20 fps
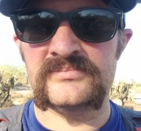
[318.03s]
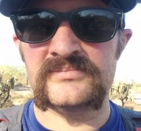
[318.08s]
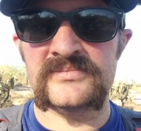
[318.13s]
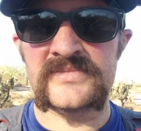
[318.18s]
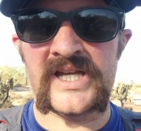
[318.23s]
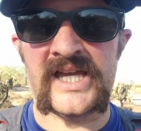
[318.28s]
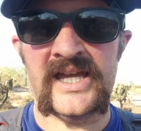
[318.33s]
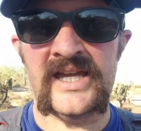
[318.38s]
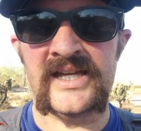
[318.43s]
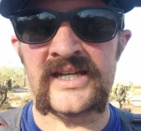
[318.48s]

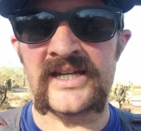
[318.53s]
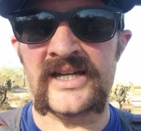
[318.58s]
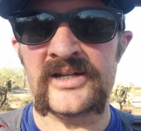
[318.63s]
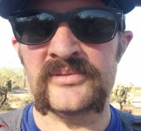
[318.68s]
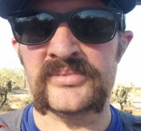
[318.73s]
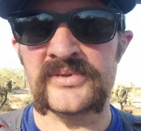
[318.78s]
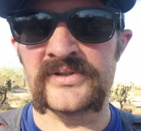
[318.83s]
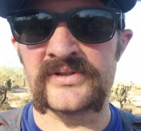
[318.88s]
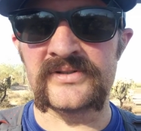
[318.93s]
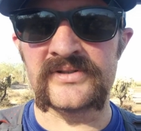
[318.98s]
hang up
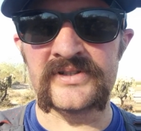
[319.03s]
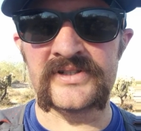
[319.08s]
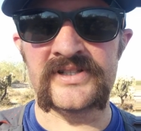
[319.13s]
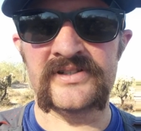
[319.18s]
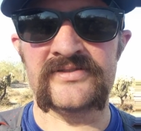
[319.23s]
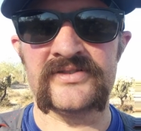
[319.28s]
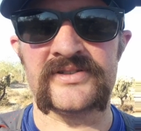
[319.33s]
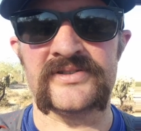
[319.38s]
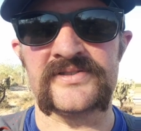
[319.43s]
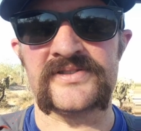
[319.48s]
or
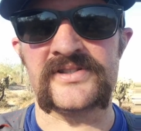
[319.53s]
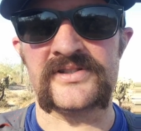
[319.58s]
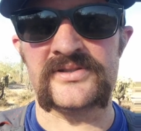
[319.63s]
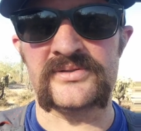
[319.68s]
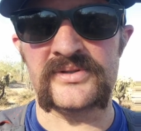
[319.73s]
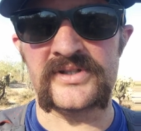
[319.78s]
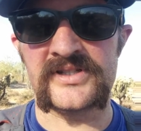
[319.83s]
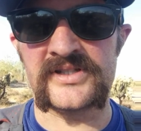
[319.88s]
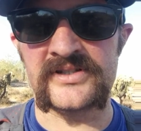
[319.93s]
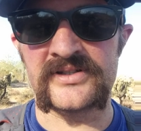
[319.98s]
difficult
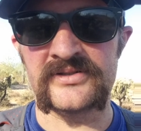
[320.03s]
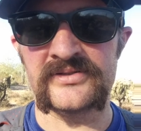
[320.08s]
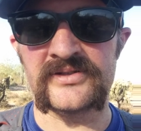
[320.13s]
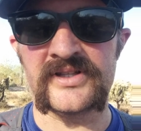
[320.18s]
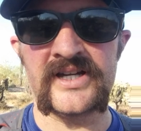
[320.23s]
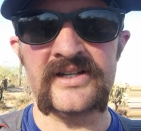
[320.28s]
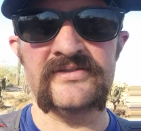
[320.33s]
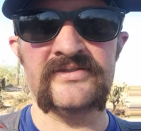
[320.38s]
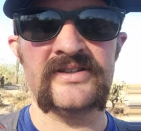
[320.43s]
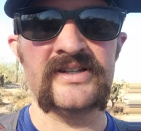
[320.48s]
situation in your
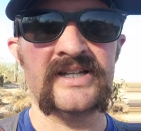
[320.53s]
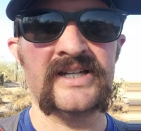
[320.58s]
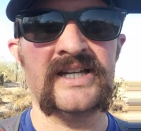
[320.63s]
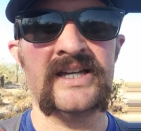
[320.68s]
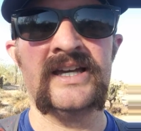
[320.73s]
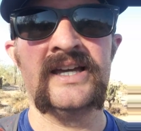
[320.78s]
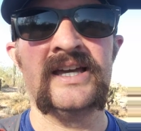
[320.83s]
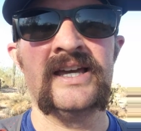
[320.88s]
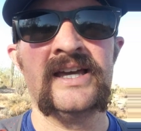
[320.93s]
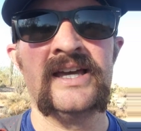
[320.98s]
life.
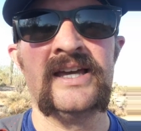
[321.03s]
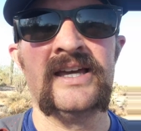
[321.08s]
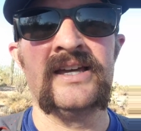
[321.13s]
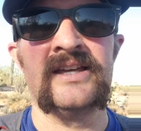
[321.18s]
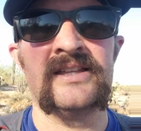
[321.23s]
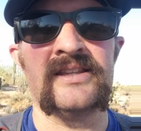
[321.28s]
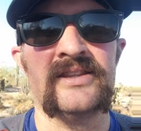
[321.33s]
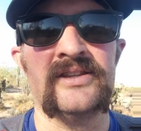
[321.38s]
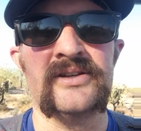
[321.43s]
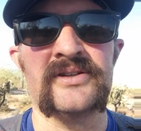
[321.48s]

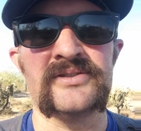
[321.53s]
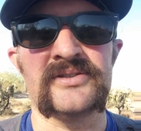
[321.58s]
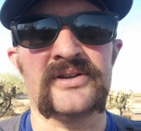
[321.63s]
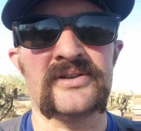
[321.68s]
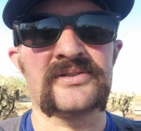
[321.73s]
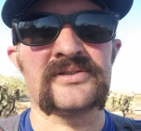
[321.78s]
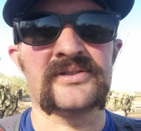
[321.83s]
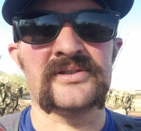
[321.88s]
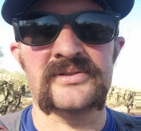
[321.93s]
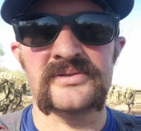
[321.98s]
There's
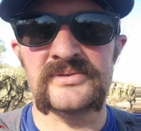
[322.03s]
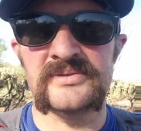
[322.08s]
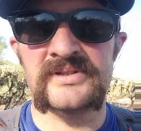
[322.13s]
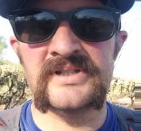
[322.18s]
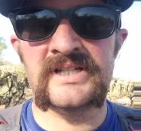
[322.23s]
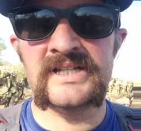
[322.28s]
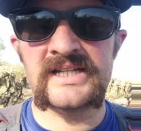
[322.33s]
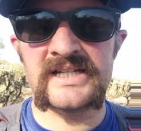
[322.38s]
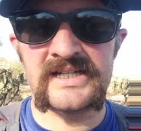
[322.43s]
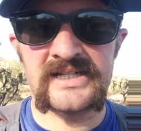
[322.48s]
also,
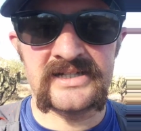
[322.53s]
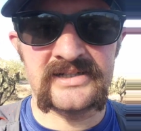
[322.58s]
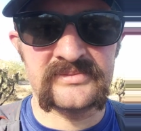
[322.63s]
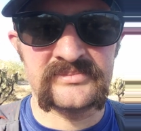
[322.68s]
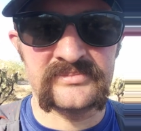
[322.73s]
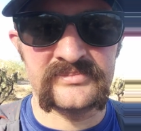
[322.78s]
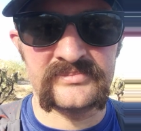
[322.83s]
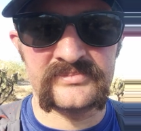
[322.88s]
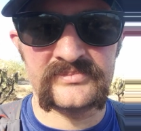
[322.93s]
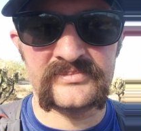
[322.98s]

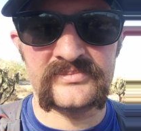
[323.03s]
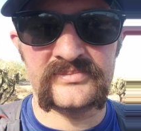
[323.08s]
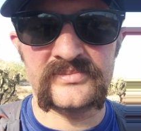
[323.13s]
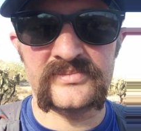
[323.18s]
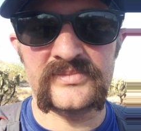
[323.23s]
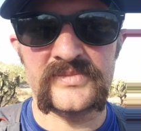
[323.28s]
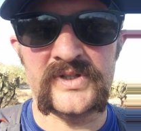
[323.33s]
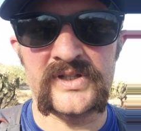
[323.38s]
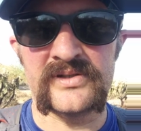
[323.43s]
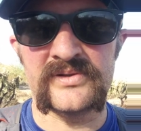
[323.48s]

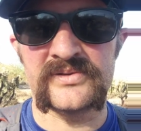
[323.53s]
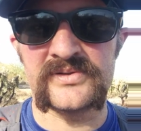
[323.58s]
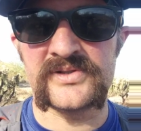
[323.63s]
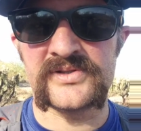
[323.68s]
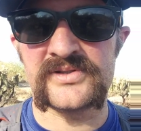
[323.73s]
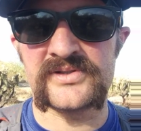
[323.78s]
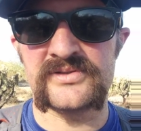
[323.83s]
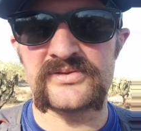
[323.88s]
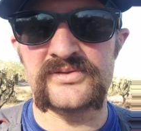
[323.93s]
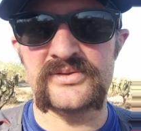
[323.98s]

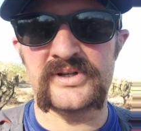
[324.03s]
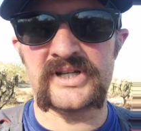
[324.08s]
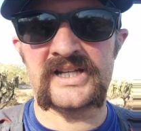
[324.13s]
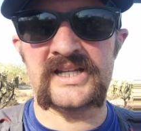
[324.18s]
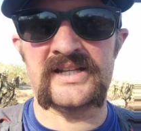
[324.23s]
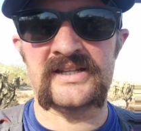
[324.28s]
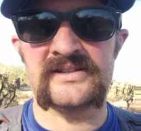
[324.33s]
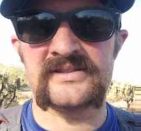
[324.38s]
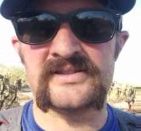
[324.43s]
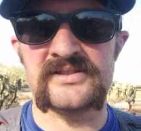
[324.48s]
just
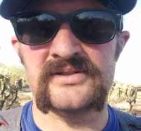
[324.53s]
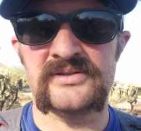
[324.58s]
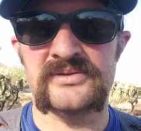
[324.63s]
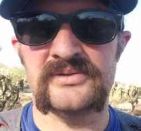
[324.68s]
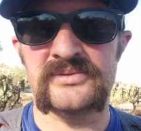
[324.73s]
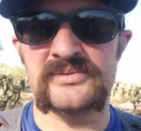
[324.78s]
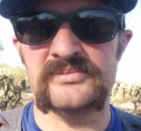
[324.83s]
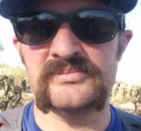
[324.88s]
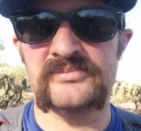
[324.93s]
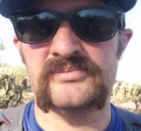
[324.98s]
drinking
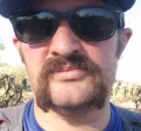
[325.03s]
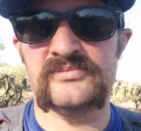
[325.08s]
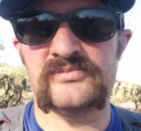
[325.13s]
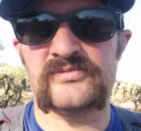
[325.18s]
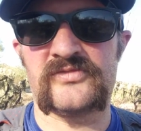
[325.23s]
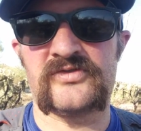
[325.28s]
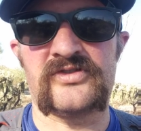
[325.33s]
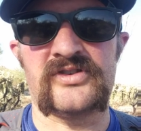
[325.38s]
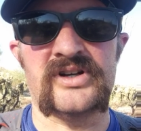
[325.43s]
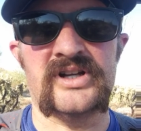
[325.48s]

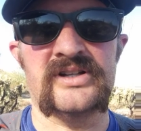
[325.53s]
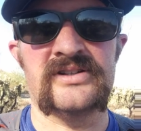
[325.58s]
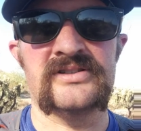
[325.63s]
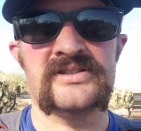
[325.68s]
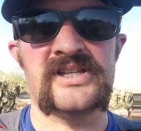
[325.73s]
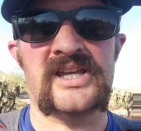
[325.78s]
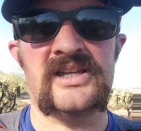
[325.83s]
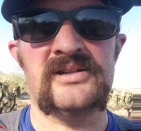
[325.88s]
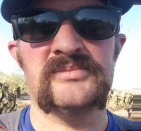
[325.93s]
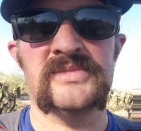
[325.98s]
for
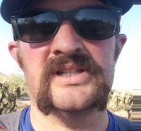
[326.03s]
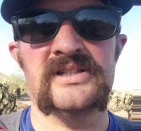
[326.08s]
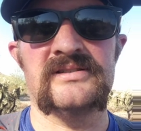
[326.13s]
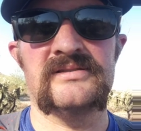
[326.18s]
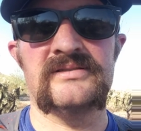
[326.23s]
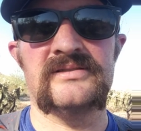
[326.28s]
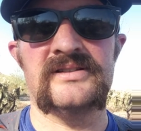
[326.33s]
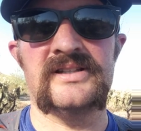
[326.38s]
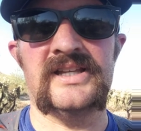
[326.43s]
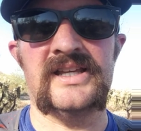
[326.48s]
entertainment.
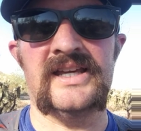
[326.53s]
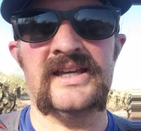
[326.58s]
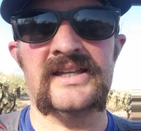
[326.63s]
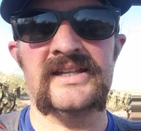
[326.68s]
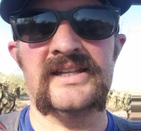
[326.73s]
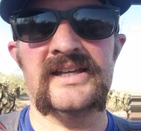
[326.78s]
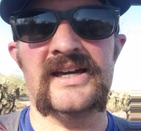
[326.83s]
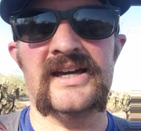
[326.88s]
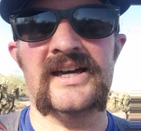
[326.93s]
And